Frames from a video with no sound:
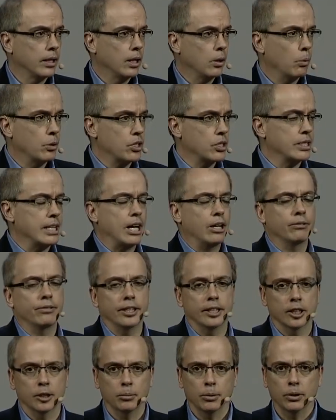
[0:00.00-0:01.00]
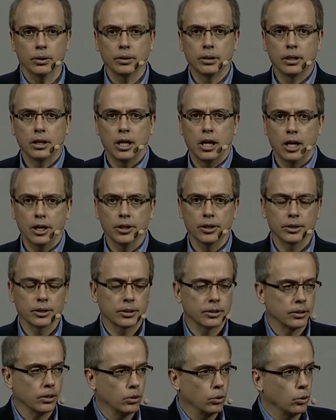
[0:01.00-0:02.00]
which is now available on the
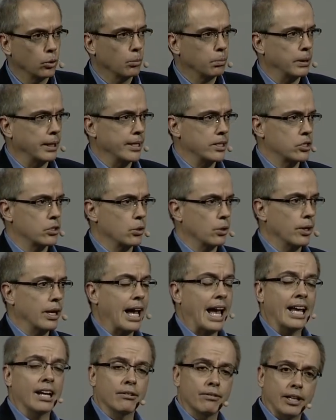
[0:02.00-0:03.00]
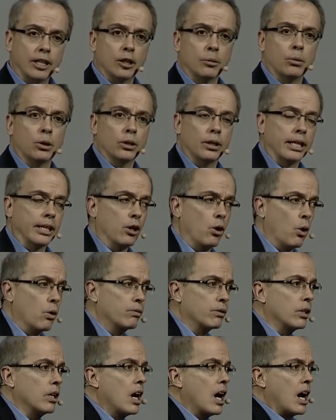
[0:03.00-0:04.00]
Google Play Store and available in
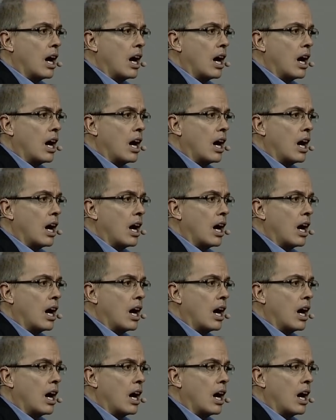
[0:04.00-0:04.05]
over